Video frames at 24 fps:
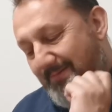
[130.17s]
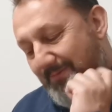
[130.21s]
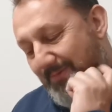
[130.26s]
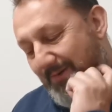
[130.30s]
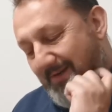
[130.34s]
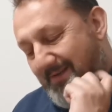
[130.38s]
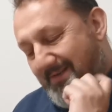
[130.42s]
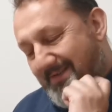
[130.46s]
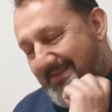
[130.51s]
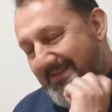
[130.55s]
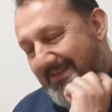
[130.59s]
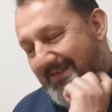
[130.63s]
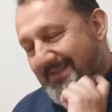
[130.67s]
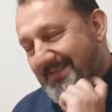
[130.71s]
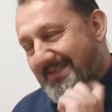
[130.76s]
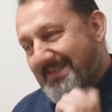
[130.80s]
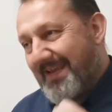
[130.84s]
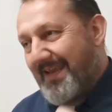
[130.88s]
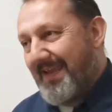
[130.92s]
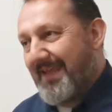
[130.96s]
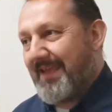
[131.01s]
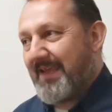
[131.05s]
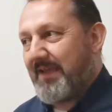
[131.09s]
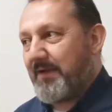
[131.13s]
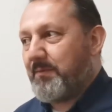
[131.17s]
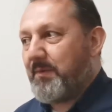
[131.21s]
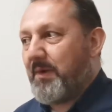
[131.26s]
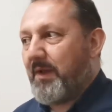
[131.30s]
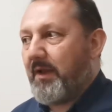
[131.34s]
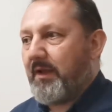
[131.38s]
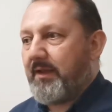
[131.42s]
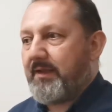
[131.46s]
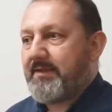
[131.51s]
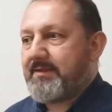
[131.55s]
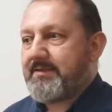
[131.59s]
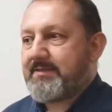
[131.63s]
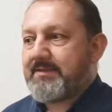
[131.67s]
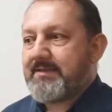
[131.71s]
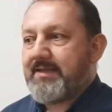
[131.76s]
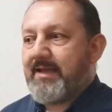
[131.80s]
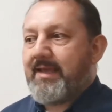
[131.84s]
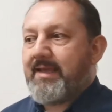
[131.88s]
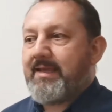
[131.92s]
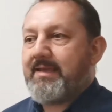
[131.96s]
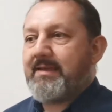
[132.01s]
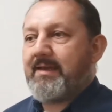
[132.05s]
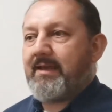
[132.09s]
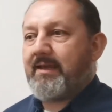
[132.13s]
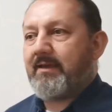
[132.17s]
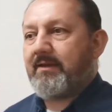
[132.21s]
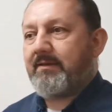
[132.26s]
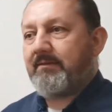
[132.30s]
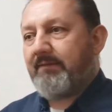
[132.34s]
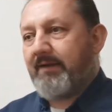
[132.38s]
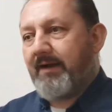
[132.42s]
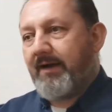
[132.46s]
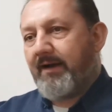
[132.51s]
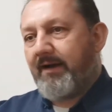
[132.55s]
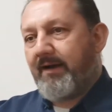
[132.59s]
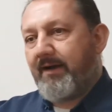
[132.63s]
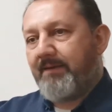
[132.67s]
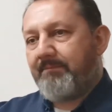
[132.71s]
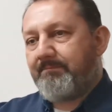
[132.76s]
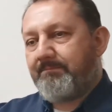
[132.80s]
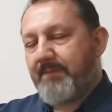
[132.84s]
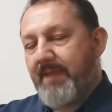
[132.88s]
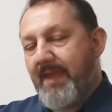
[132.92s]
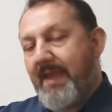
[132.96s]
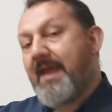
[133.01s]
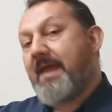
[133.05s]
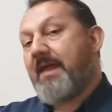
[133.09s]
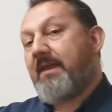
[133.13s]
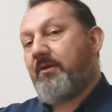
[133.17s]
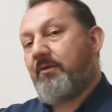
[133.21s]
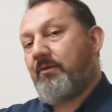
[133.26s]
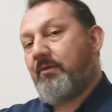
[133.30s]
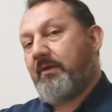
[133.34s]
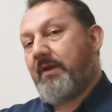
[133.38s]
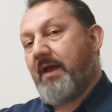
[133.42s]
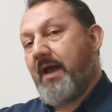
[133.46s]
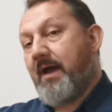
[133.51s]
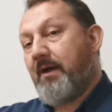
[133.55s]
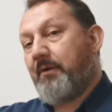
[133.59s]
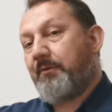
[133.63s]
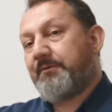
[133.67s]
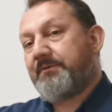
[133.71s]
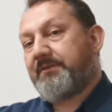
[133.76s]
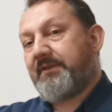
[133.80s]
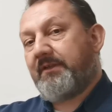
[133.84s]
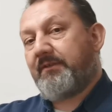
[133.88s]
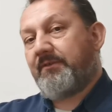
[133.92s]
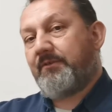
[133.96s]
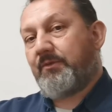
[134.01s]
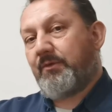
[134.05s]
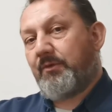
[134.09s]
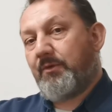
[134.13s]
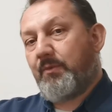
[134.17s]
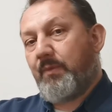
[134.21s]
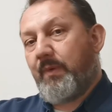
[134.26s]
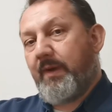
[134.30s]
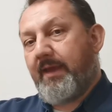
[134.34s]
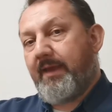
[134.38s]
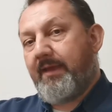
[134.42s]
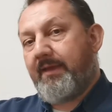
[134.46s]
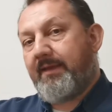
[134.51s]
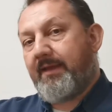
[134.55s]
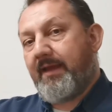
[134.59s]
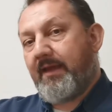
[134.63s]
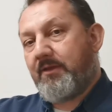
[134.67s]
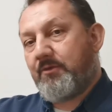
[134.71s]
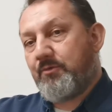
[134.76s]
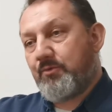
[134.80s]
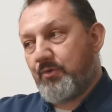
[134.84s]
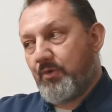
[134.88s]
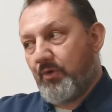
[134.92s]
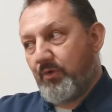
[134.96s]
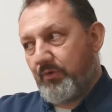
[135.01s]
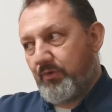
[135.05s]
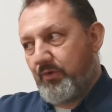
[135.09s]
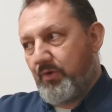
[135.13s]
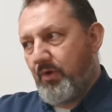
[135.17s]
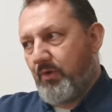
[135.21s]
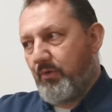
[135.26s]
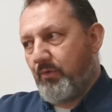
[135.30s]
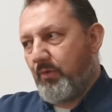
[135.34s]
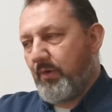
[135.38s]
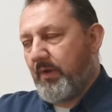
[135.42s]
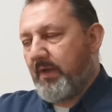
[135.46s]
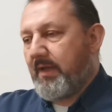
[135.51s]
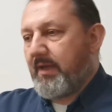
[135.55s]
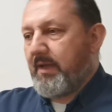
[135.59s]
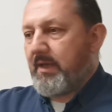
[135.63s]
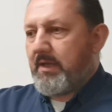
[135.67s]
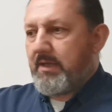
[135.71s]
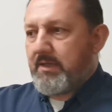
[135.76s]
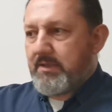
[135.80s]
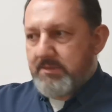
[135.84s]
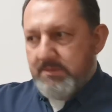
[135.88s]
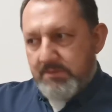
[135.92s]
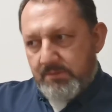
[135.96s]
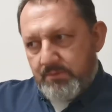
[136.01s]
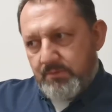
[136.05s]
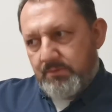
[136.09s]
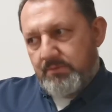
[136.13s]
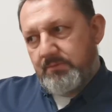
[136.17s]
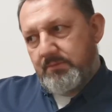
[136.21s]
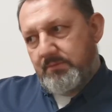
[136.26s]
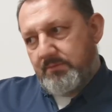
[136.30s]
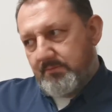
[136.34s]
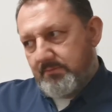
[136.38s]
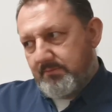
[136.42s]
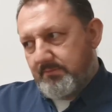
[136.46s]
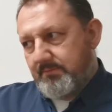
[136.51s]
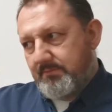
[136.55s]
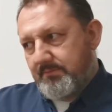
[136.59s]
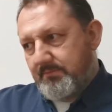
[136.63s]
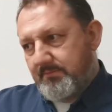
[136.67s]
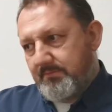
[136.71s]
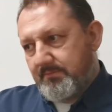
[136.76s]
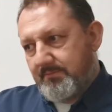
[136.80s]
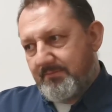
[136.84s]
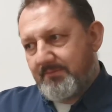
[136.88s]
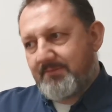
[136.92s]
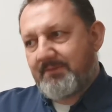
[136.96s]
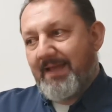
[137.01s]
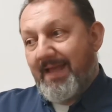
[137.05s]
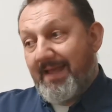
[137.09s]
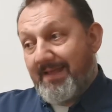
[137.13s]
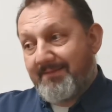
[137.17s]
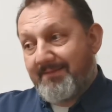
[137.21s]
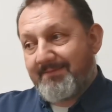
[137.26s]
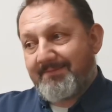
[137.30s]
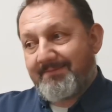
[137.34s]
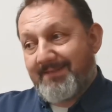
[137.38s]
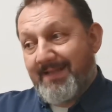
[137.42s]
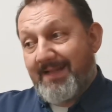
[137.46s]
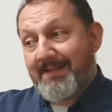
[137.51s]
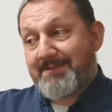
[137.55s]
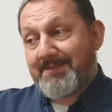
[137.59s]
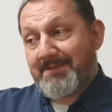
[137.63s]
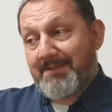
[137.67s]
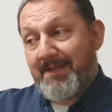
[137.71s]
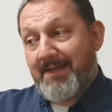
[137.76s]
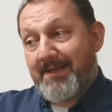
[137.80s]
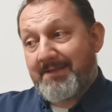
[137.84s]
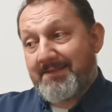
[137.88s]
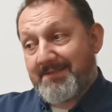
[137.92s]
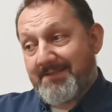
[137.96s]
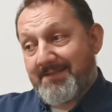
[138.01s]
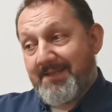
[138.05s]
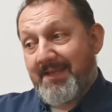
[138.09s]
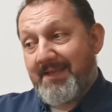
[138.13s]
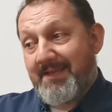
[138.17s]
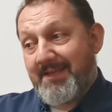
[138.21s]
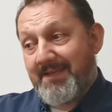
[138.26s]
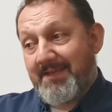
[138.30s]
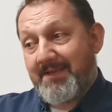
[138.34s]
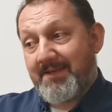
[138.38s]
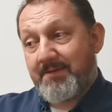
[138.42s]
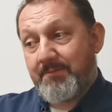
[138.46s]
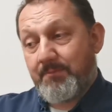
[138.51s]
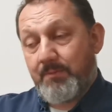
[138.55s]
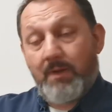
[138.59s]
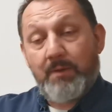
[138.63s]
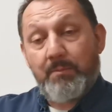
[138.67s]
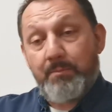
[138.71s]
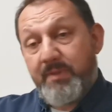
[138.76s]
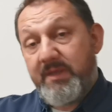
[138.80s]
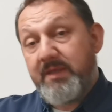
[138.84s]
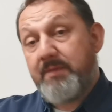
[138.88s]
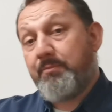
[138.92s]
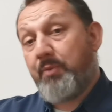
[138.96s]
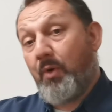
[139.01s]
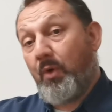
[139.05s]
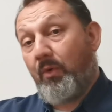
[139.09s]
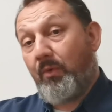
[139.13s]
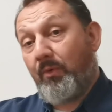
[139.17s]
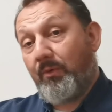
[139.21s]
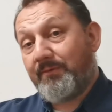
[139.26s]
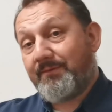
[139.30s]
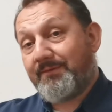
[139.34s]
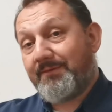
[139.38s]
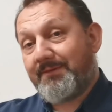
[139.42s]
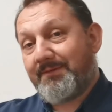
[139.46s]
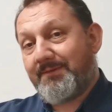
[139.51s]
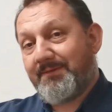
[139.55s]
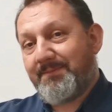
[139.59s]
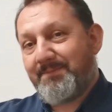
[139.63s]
what is this saying? Well, it's saying head on out into the way that you don't know. So that's like saying, well, be bold,